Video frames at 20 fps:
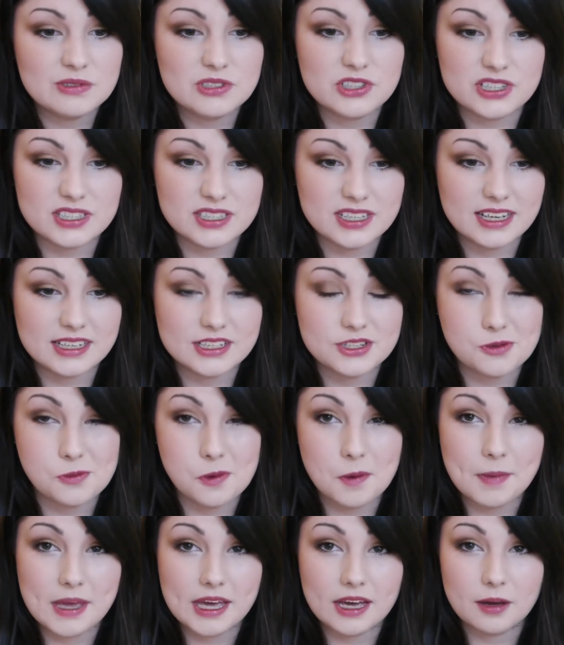just sitting doing
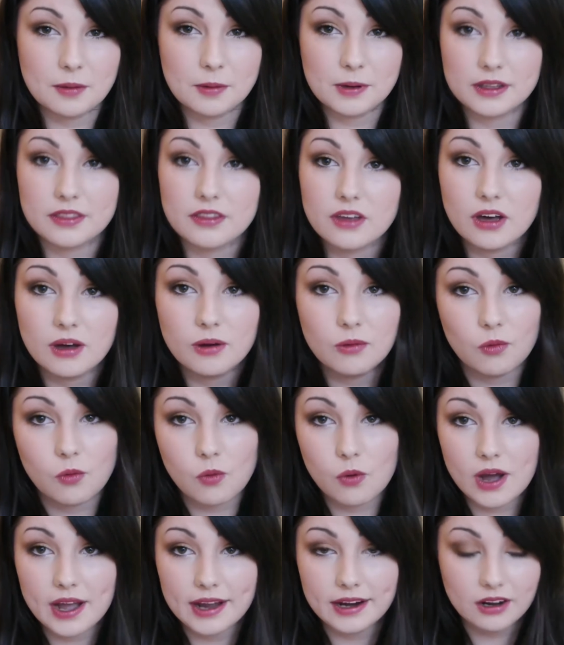my makeup and I thought,
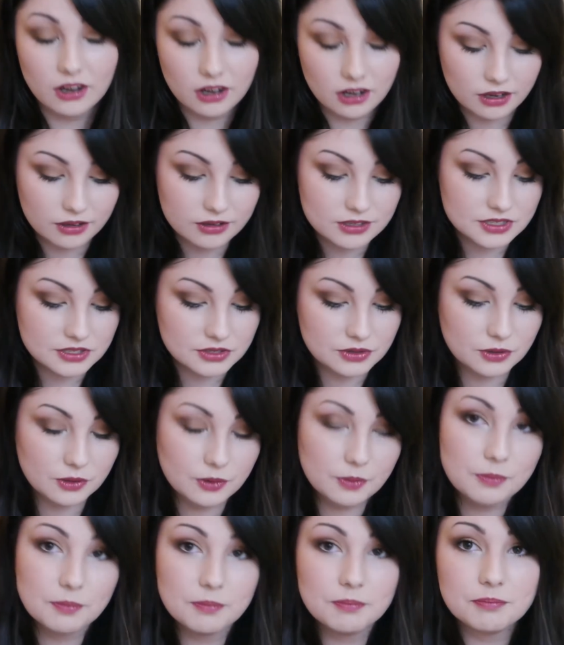why not?
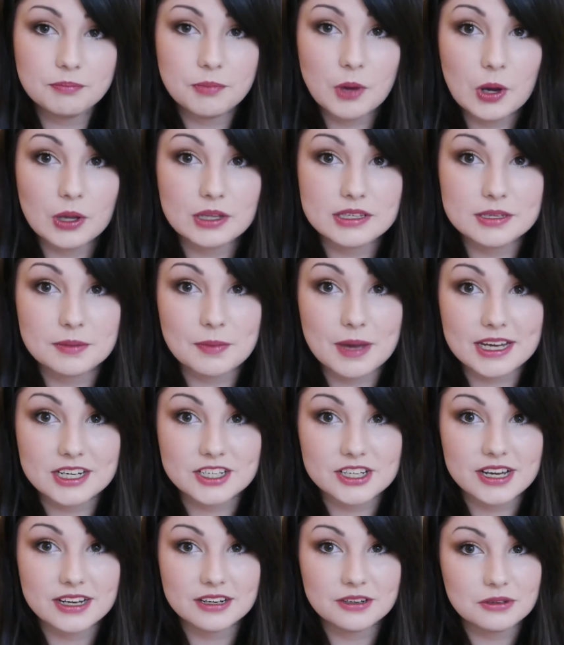So put on some
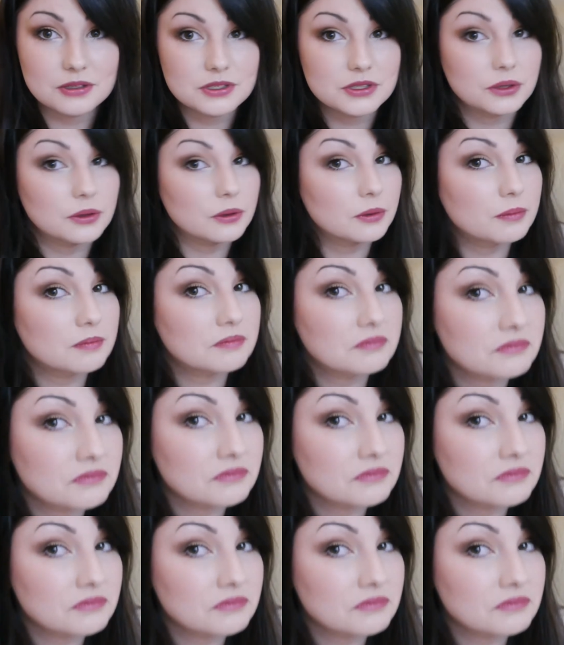eyeshadow, so